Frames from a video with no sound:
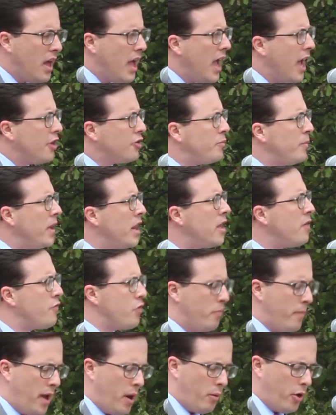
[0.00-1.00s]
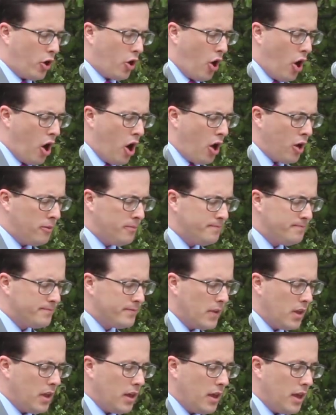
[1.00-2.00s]
As many of you may recall,
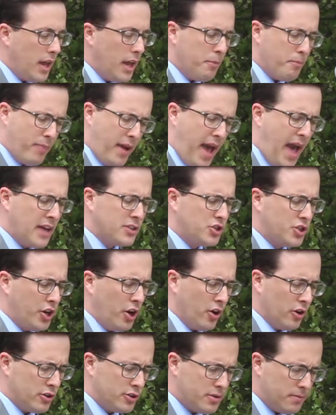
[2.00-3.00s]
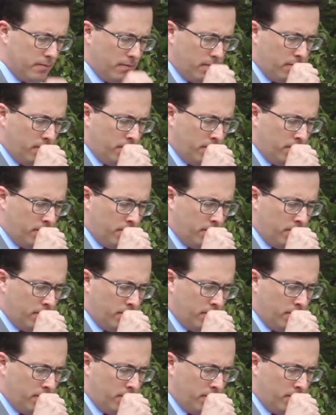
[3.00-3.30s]
in past years,